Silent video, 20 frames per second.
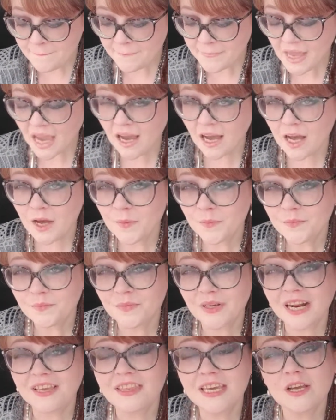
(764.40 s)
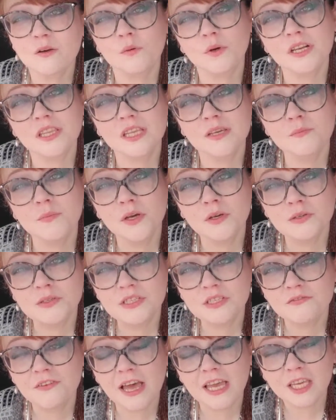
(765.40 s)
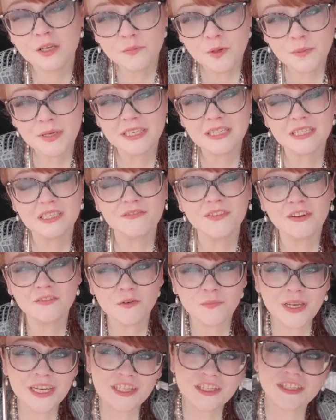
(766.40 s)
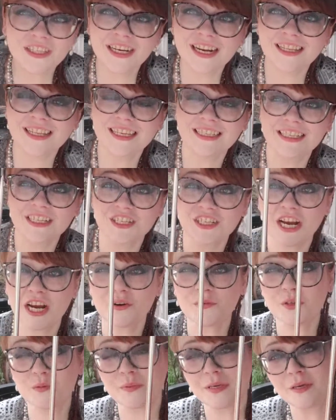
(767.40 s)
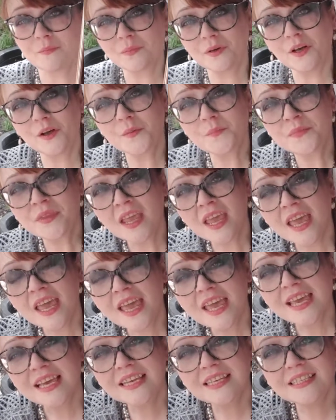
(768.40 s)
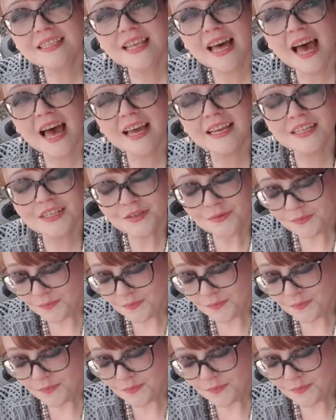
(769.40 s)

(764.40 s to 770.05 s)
But I think one of the most valuable pieces of information that I like to share with people is that